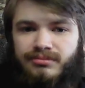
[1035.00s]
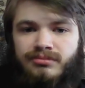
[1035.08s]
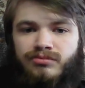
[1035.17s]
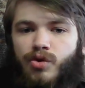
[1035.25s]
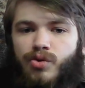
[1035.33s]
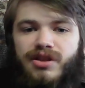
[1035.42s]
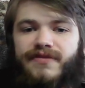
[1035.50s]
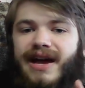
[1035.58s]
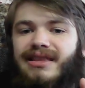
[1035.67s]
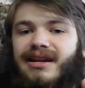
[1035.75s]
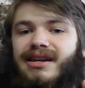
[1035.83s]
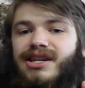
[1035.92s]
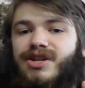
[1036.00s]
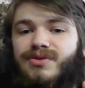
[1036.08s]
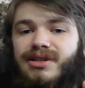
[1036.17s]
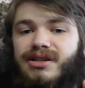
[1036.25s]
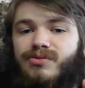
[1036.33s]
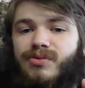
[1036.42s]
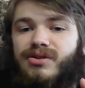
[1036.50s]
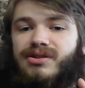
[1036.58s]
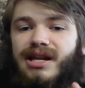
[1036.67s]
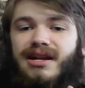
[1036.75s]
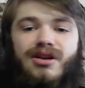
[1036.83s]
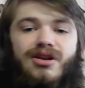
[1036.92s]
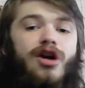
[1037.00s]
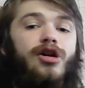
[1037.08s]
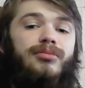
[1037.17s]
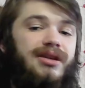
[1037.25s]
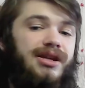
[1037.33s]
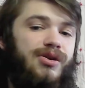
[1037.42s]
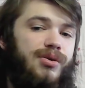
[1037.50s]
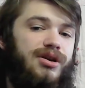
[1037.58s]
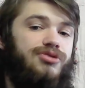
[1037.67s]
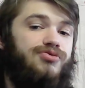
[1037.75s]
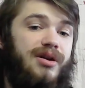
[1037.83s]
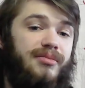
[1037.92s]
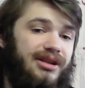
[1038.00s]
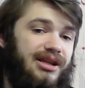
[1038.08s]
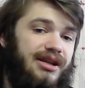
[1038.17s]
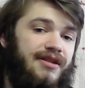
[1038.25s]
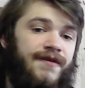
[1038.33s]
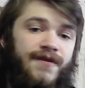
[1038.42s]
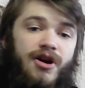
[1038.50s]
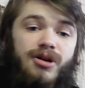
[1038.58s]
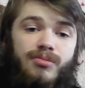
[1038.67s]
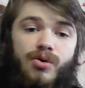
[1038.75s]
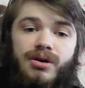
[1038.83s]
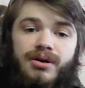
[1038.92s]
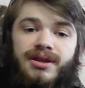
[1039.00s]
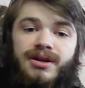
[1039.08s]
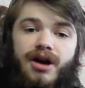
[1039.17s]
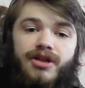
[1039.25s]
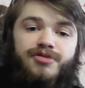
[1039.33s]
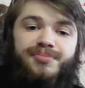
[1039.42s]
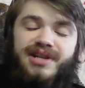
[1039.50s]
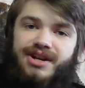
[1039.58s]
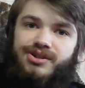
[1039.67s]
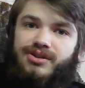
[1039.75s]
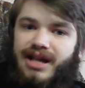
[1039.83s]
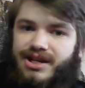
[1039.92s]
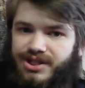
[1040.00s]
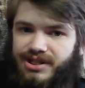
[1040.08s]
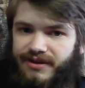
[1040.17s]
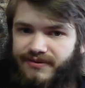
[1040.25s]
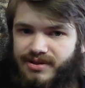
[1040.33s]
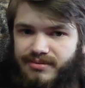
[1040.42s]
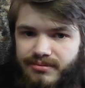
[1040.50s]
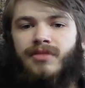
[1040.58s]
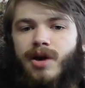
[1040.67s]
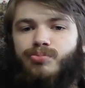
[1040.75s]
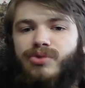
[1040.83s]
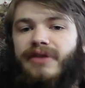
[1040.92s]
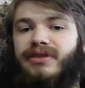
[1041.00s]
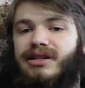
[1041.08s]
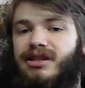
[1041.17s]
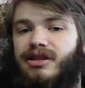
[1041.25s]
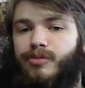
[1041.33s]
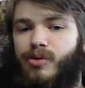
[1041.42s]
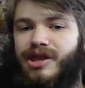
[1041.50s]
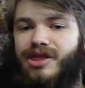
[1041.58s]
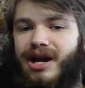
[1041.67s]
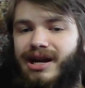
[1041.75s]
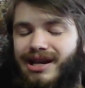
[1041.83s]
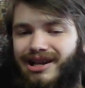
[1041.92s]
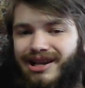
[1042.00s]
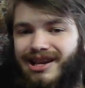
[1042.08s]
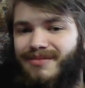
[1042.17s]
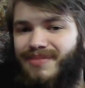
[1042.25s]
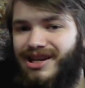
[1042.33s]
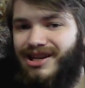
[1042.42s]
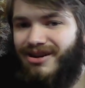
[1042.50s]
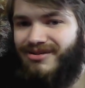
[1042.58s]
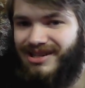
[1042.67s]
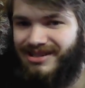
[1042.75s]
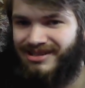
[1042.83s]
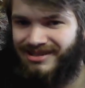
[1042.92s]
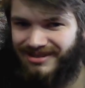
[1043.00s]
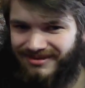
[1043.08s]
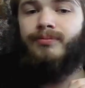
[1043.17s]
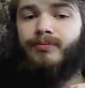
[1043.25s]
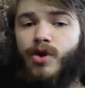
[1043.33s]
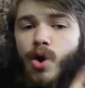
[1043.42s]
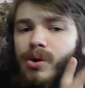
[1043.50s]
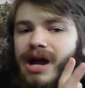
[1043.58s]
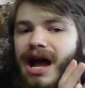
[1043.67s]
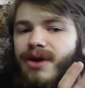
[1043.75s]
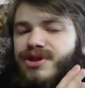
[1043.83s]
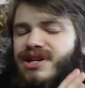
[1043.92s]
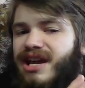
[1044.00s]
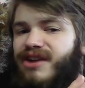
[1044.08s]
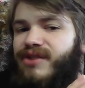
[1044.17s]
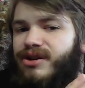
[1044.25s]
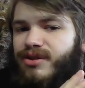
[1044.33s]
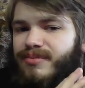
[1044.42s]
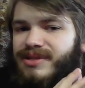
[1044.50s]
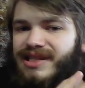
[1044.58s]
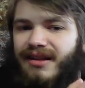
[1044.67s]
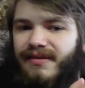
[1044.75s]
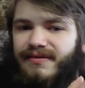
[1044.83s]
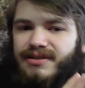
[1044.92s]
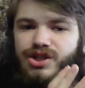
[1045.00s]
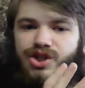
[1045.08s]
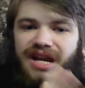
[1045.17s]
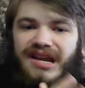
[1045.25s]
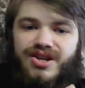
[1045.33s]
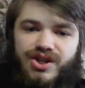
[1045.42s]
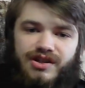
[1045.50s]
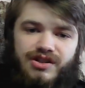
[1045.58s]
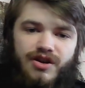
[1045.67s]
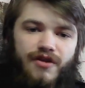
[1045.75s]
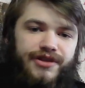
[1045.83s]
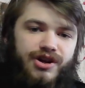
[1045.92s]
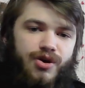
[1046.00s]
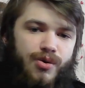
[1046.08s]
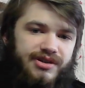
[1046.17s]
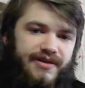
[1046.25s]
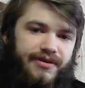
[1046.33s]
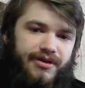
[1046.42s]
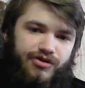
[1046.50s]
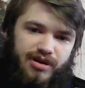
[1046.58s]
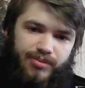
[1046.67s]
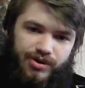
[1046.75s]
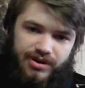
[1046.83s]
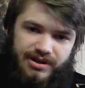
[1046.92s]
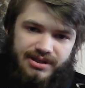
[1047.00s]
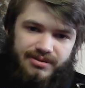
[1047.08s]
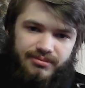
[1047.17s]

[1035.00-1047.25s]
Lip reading: or the fact that he uses words like calmly or grimly far more than other potential adjectives, a prevalence to the point that it can be noticed, or how the narrator themselves changes over the course of the 3 books.